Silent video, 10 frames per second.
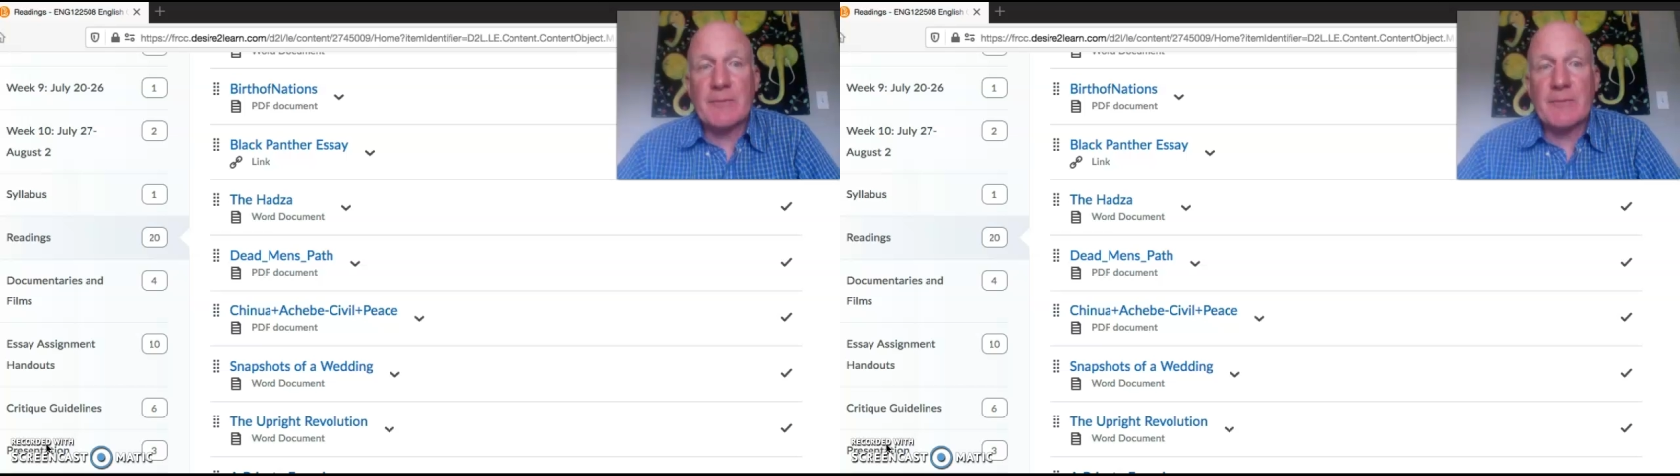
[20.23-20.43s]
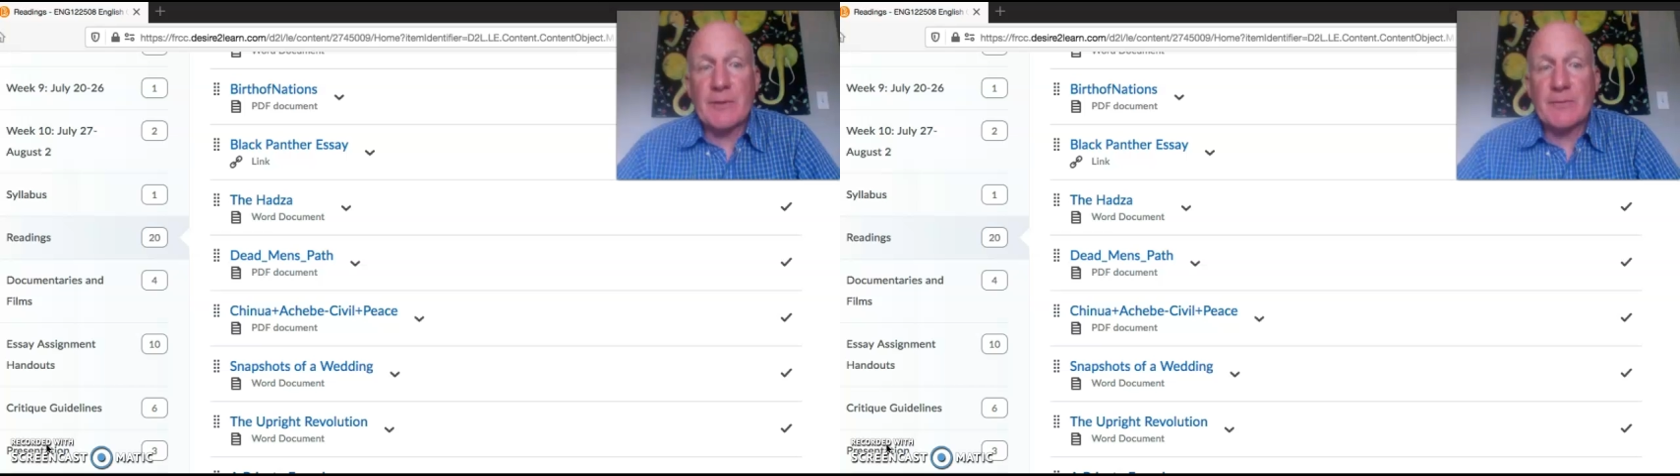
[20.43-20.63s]

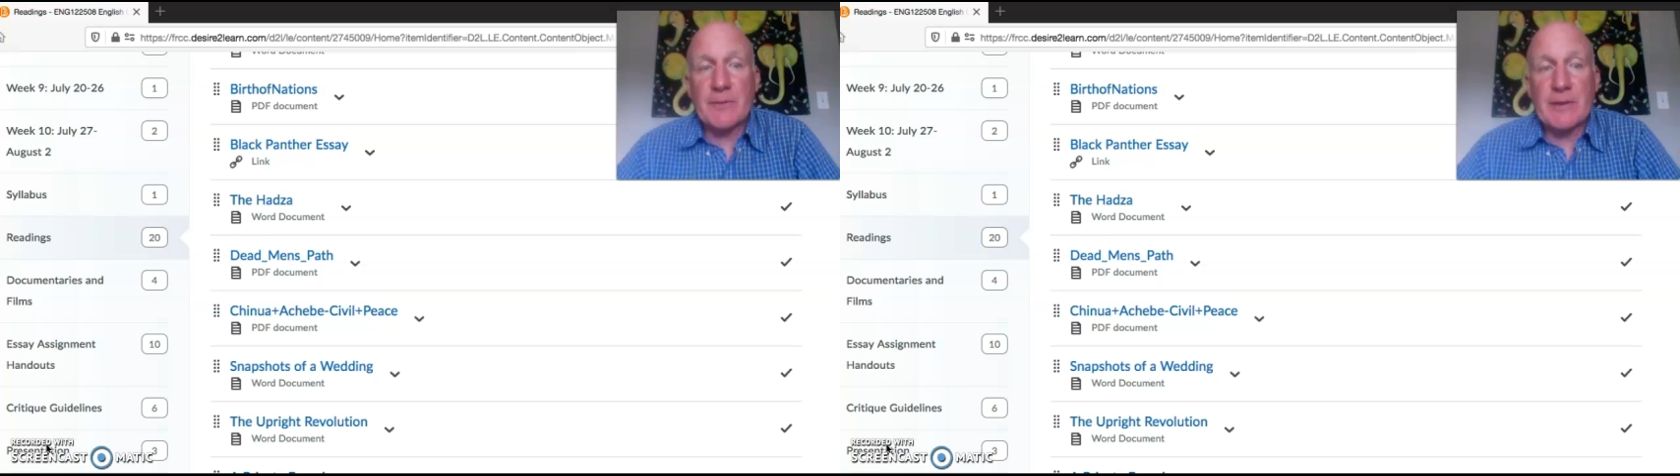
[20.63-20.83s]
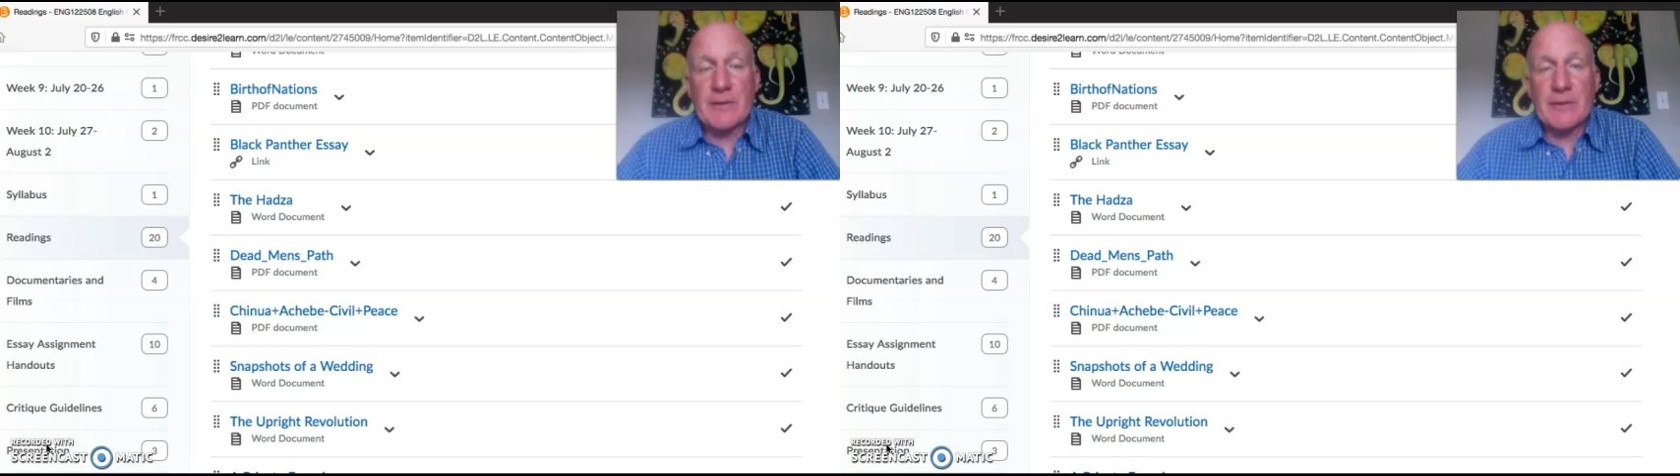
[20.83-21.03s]
feel
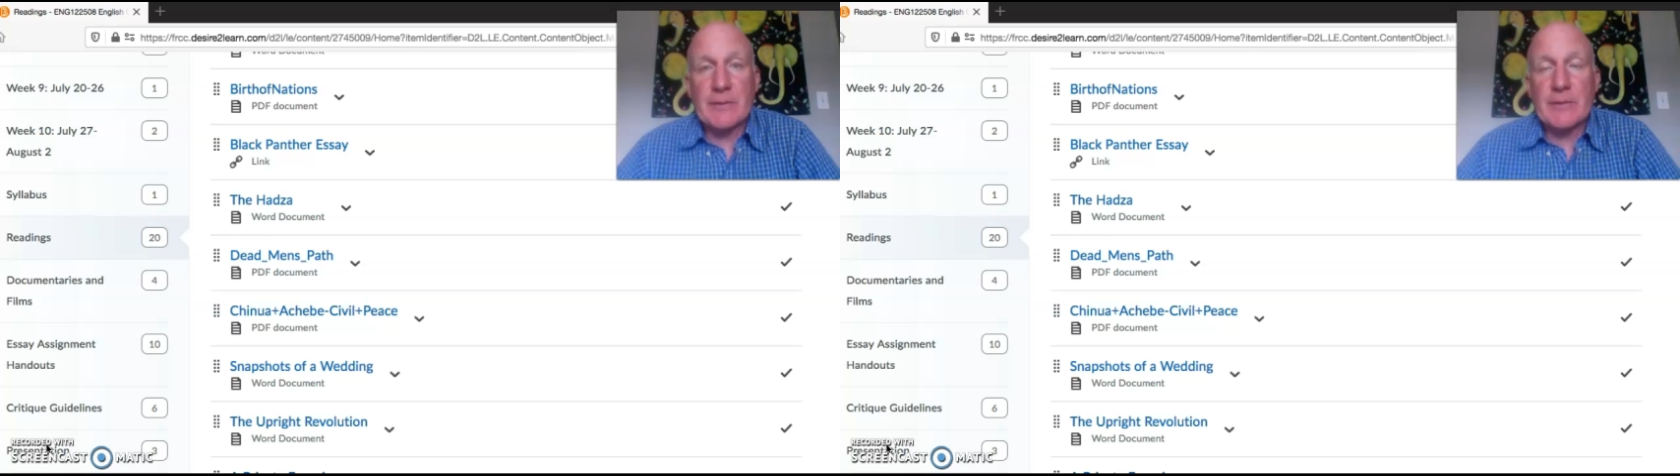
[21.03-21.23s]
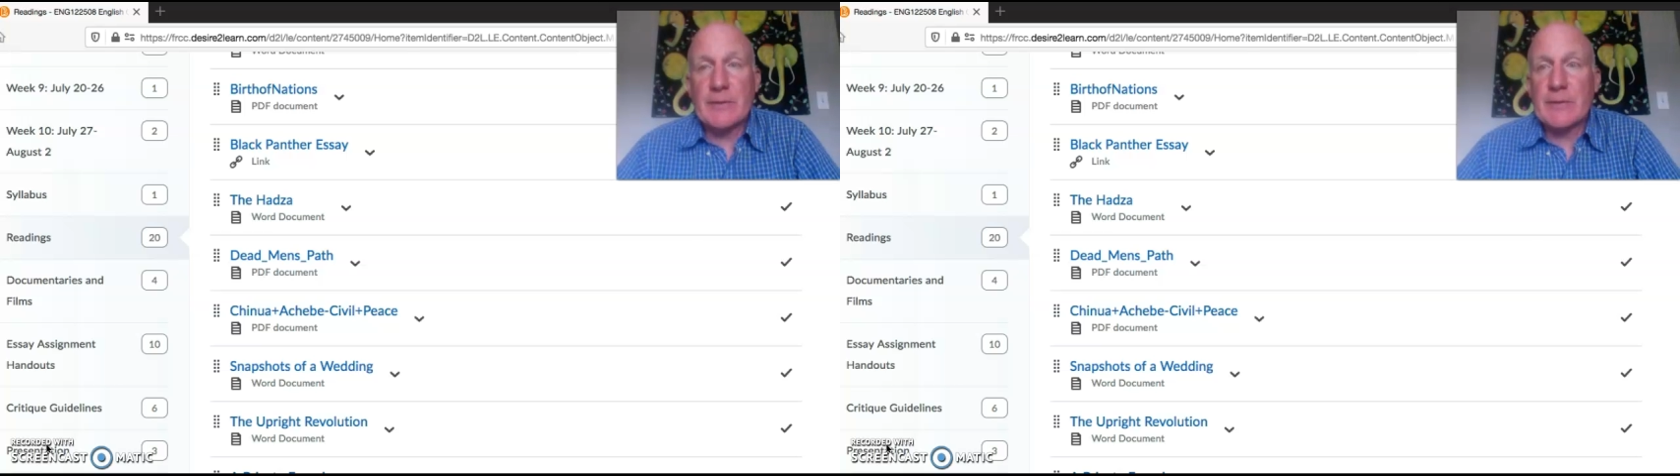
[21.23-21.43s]
free
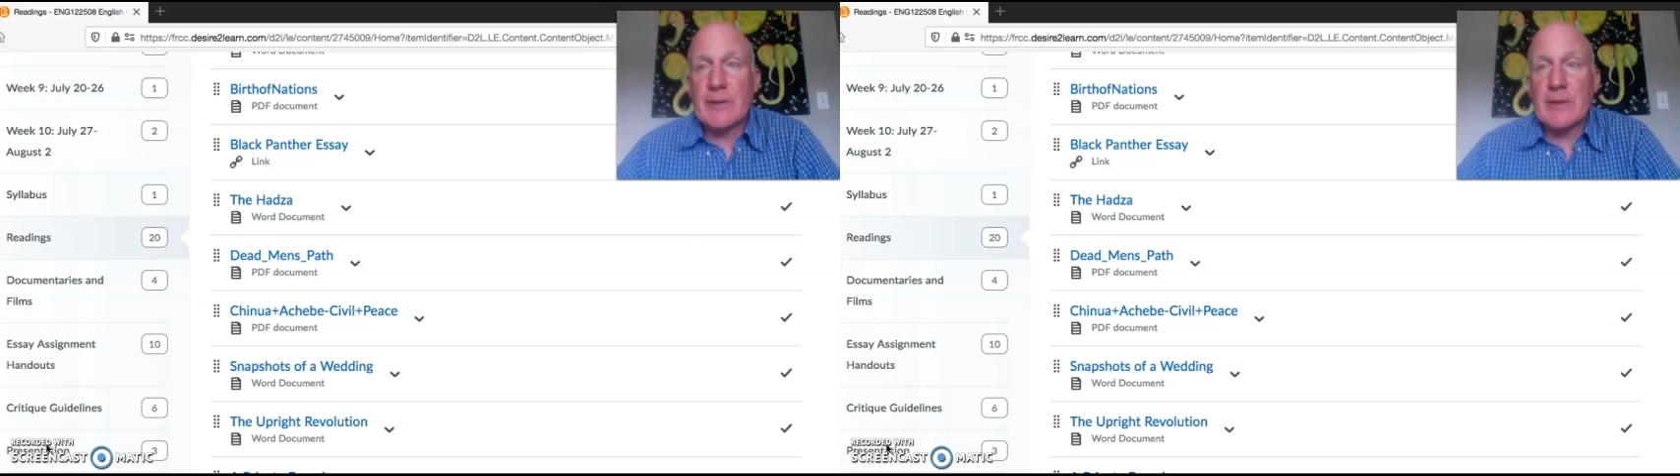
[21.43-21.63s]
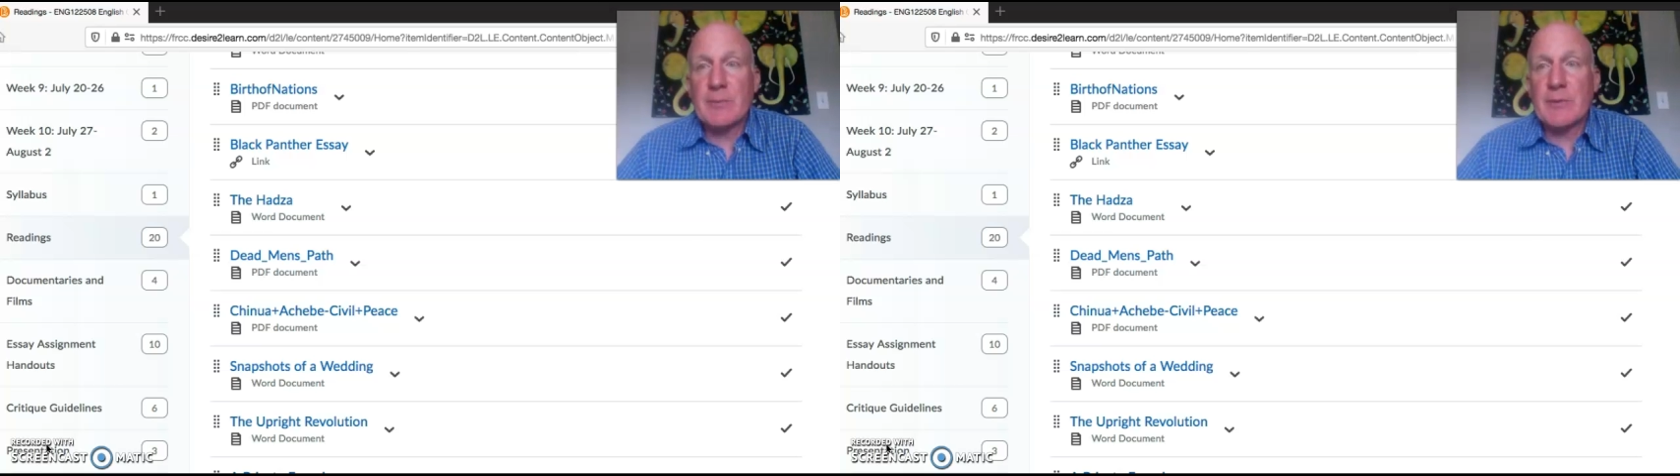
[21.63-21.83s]
to
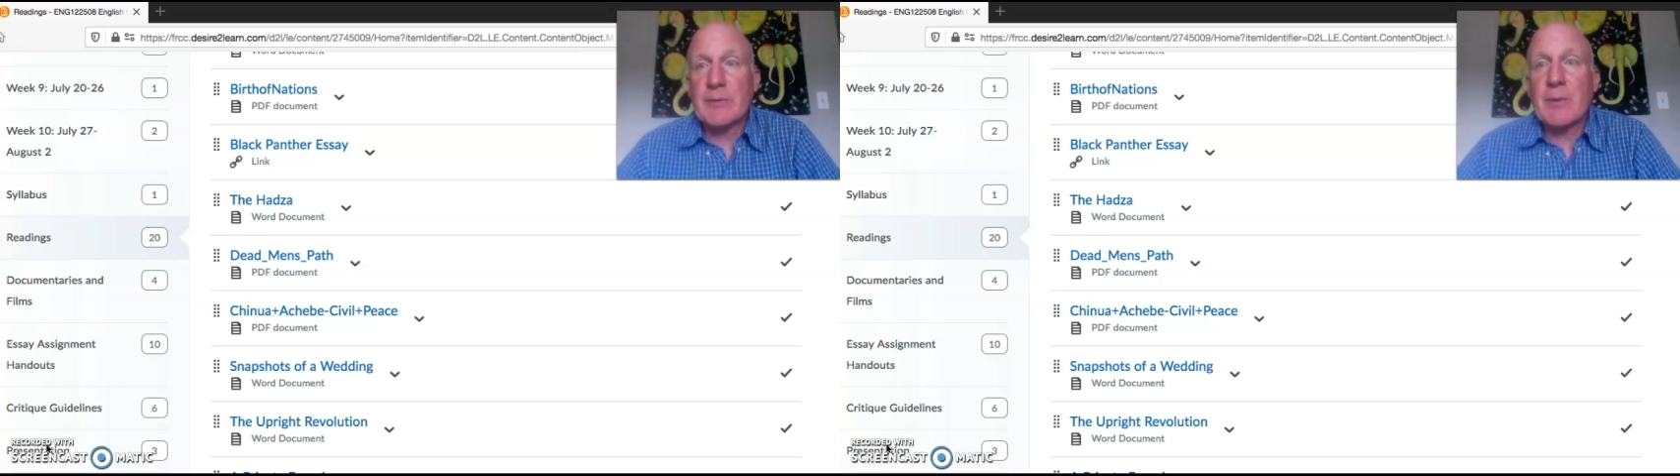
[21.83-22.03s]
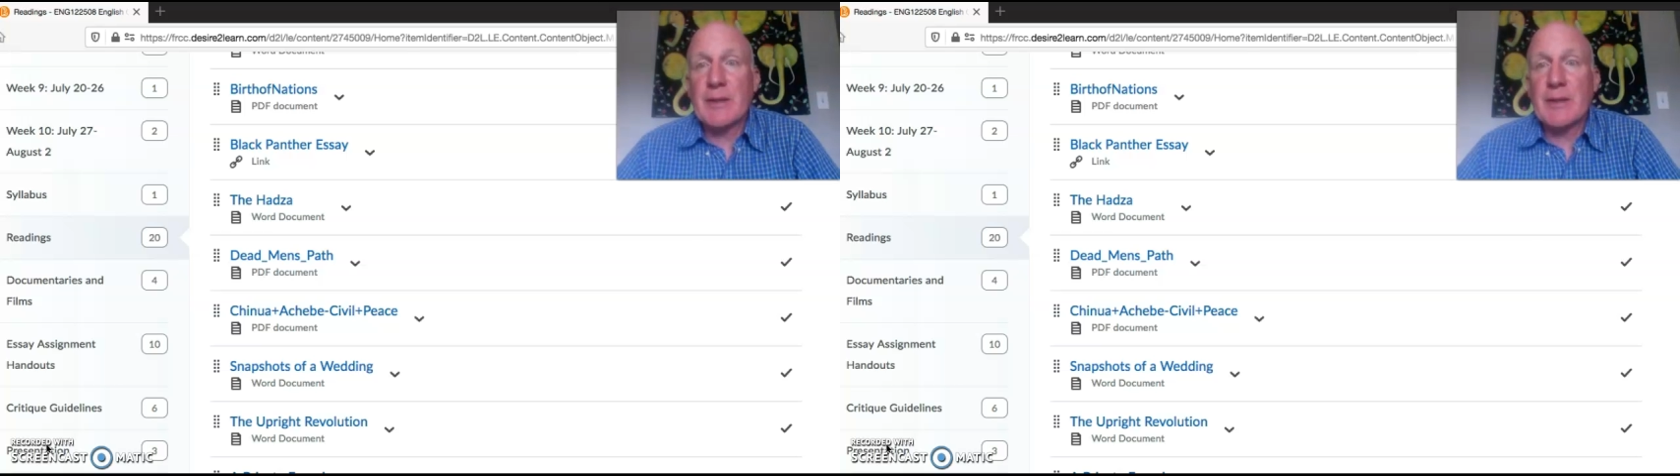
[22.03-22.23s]
keep
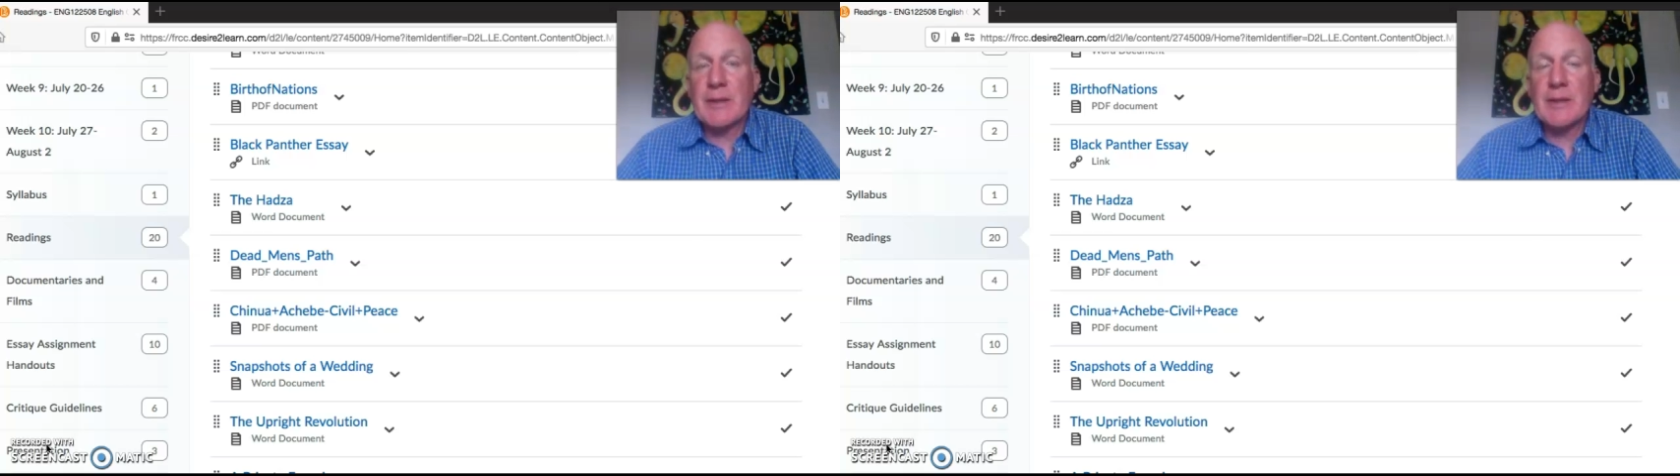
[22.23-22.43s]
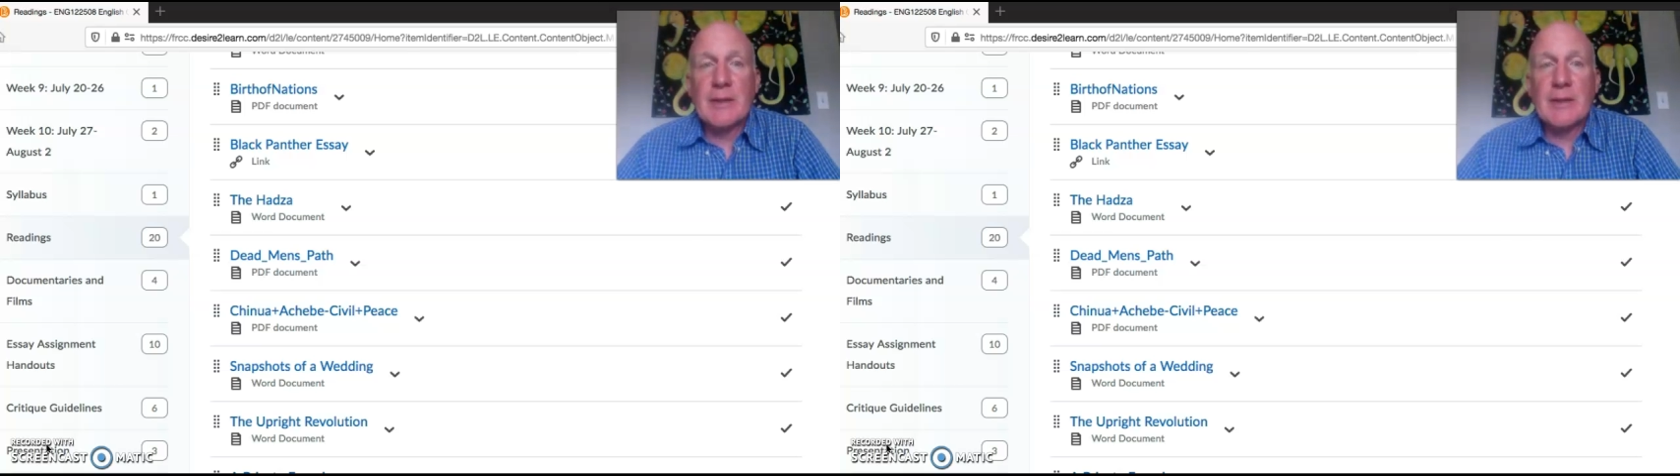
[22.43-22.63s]
responding.